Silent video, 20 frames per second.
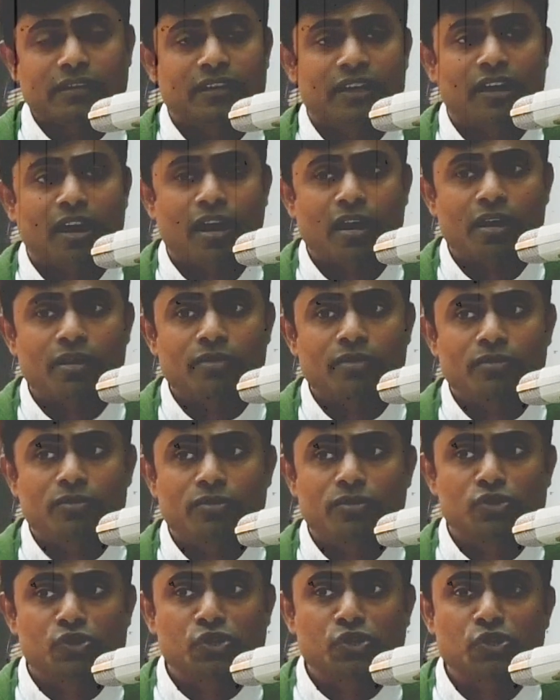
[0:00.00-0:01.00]

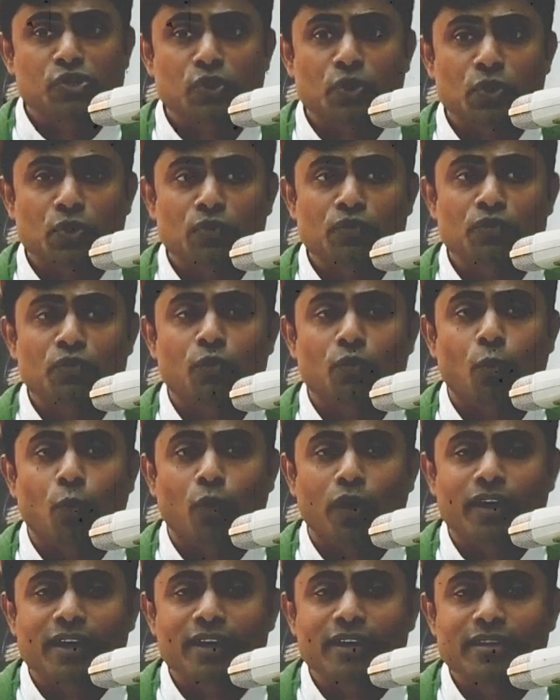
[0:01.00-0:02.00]
God showed
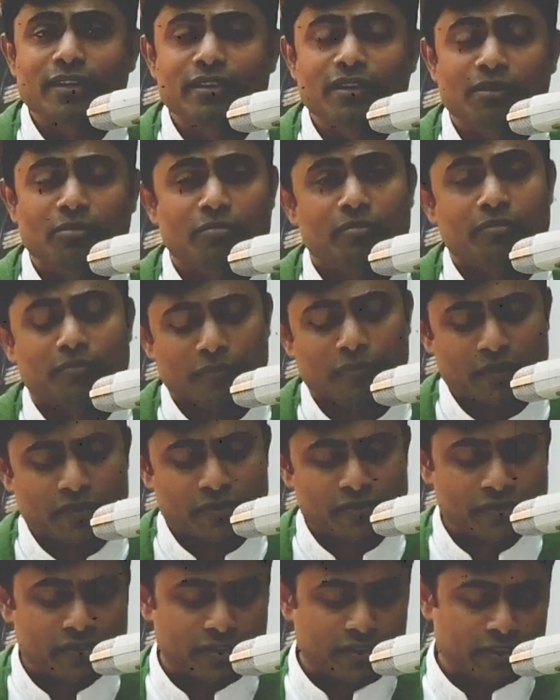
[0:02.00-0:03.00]
only the
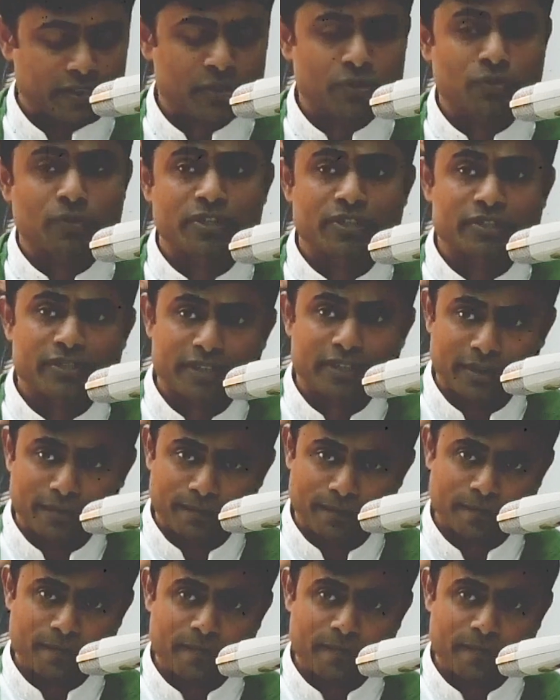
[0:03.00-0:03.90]
mercy towards him.